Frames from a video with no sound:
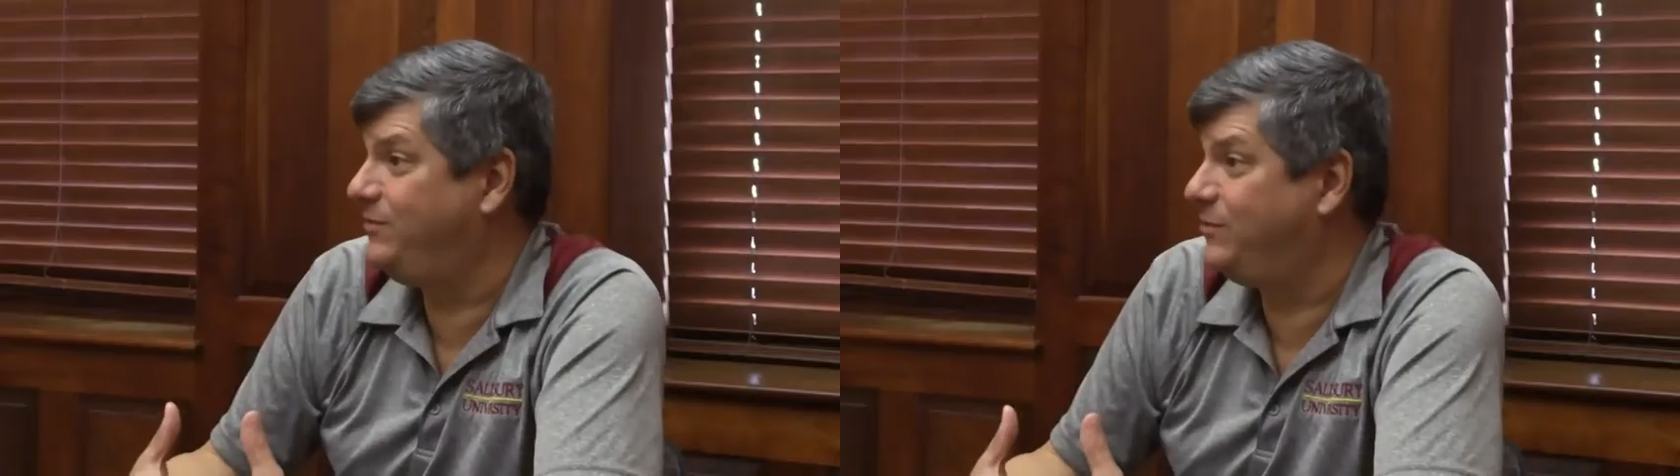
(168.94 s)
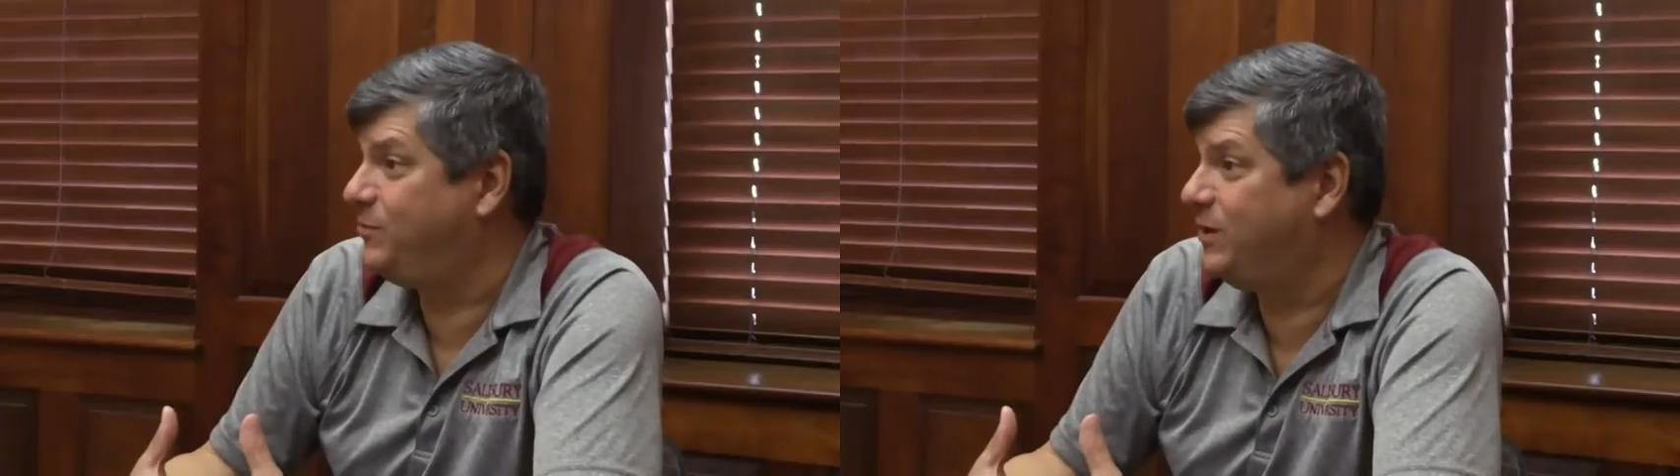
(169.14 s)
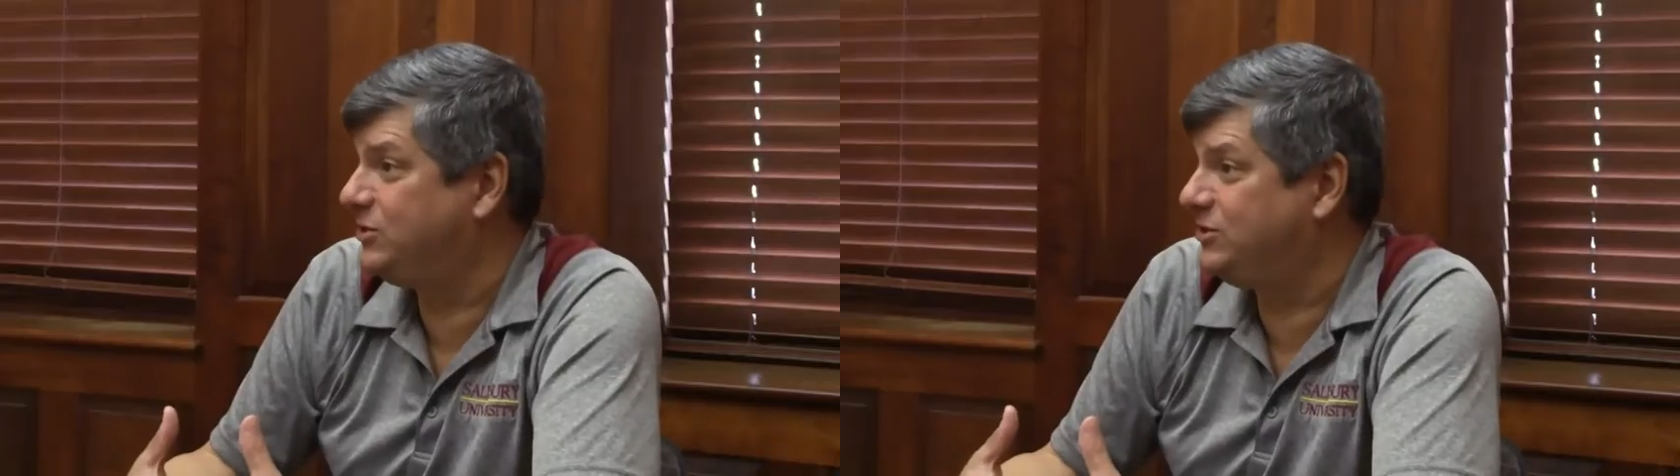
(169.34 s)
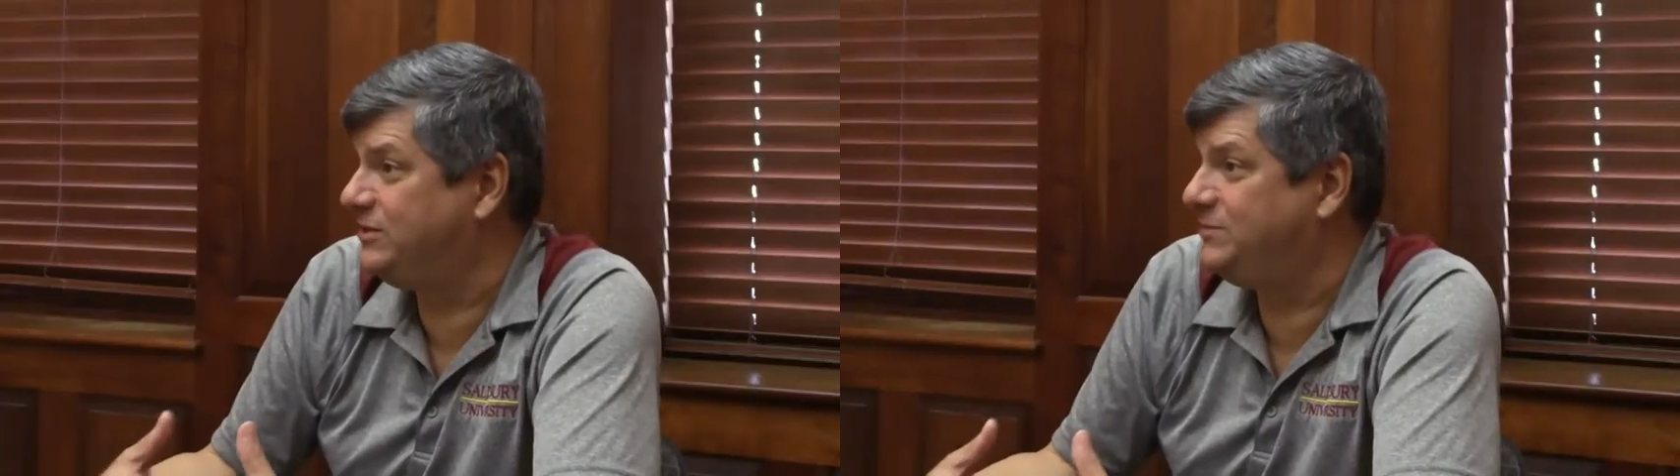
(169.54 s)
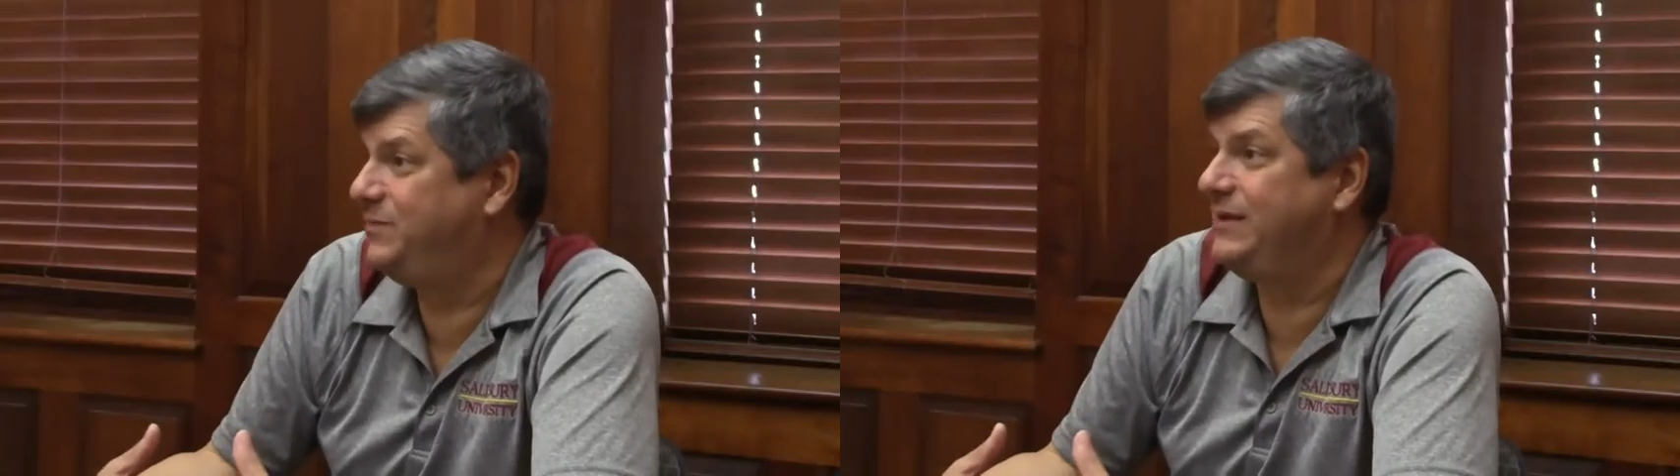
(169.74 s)
your
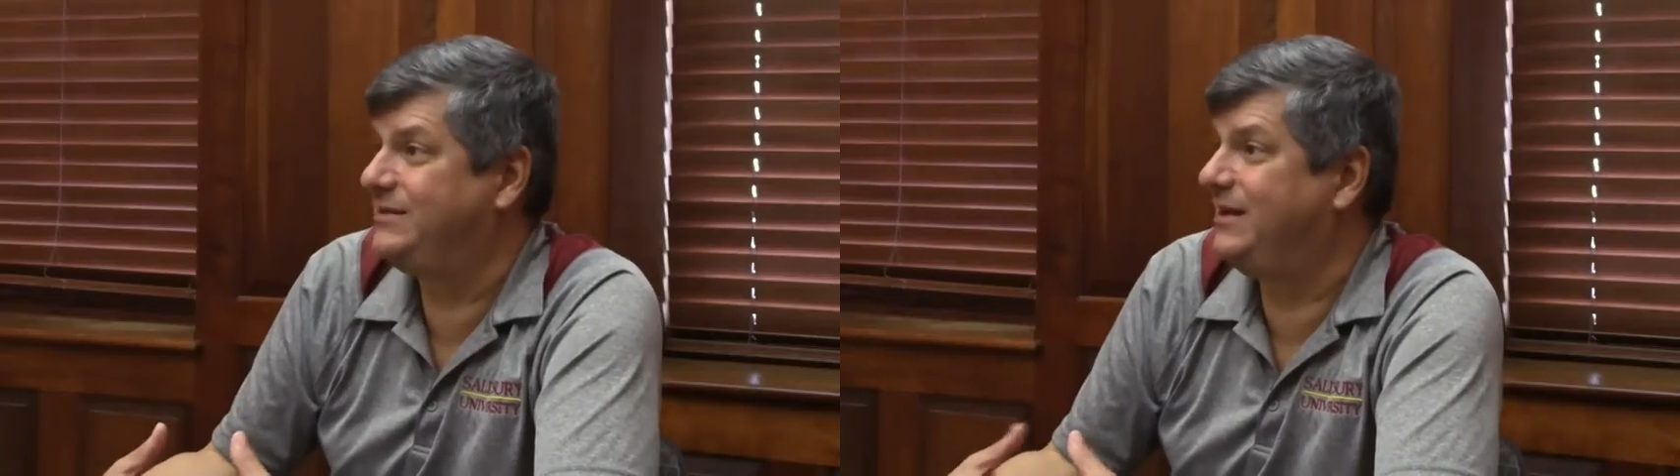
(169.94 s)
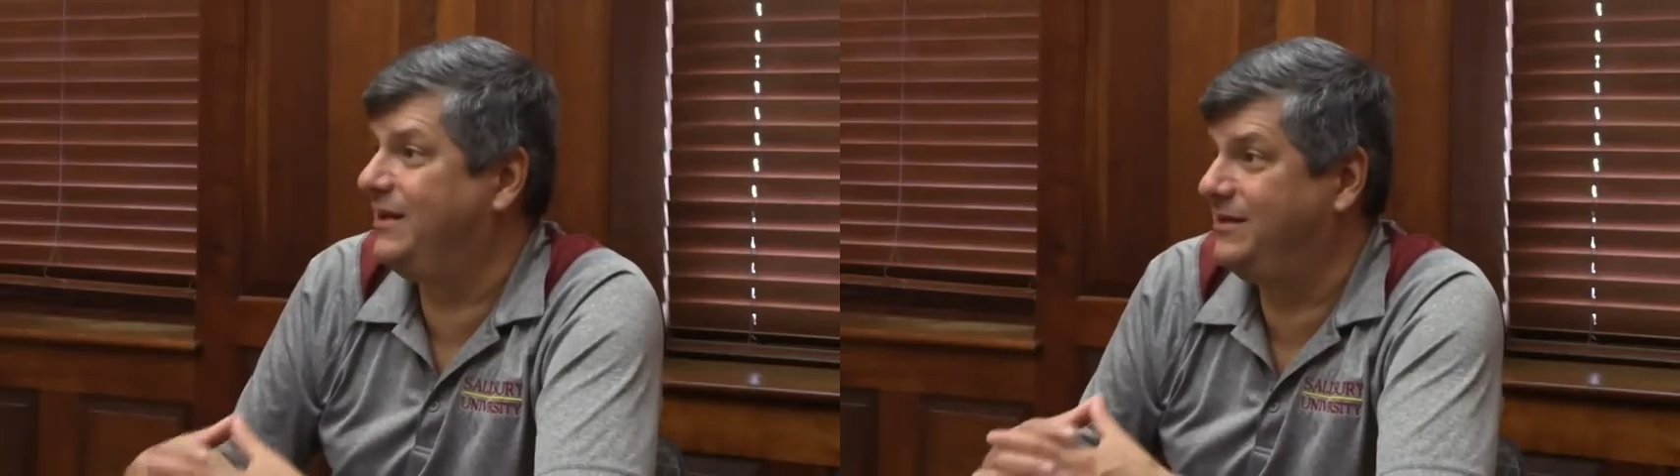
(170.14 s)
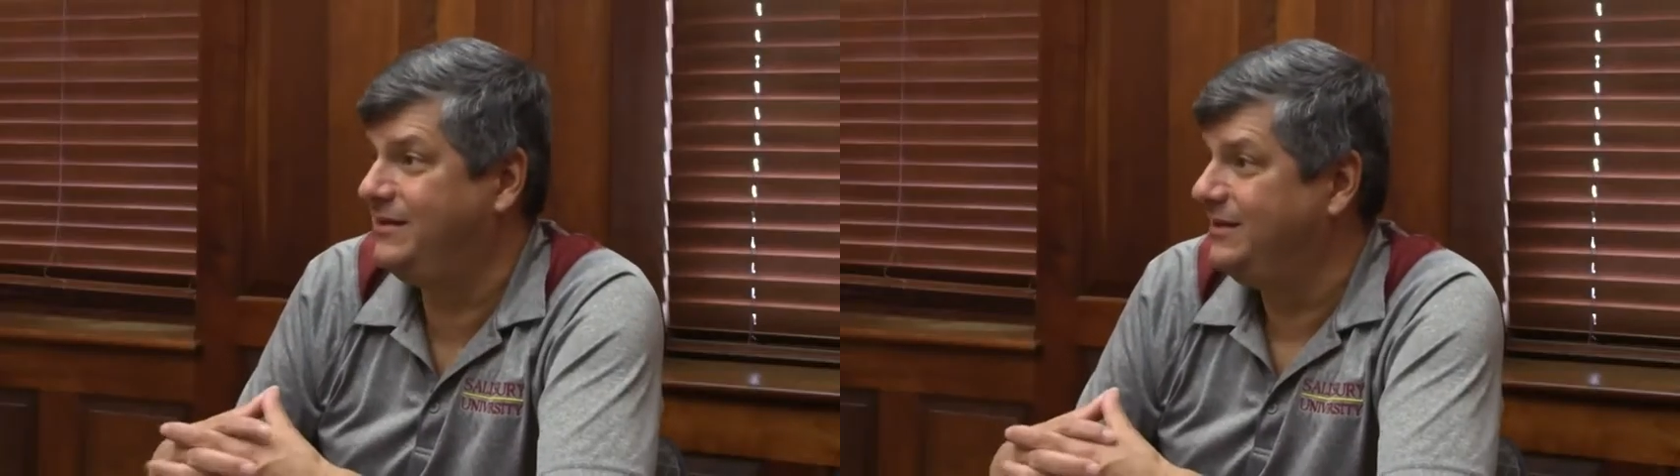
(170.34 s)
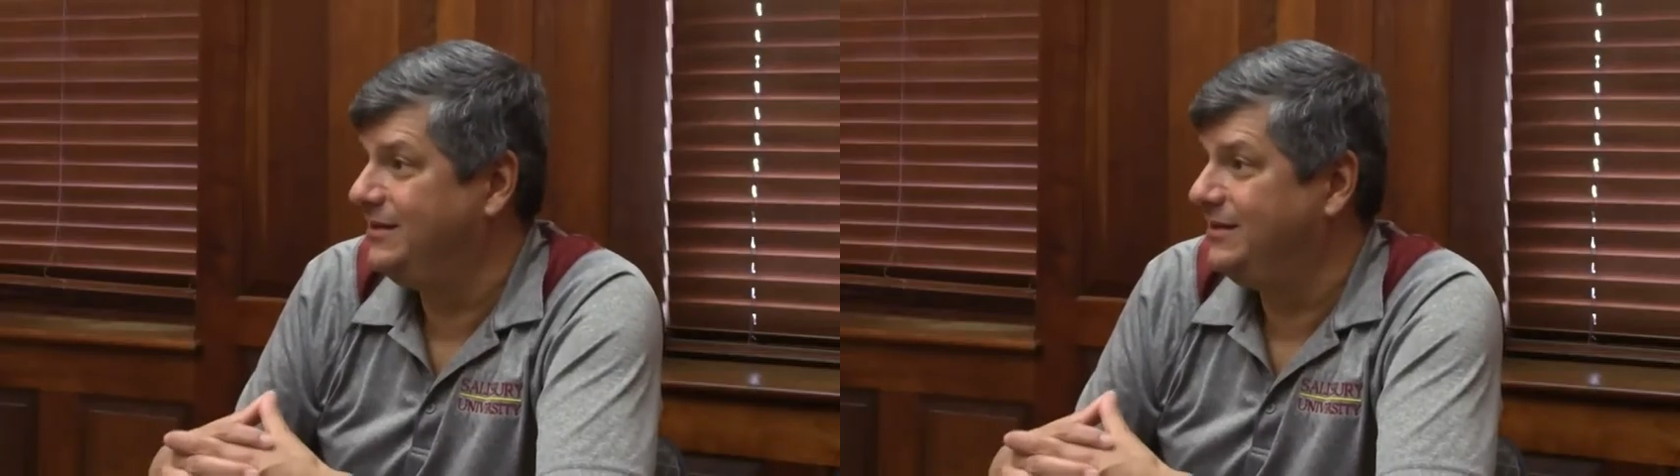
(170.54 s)
questions based on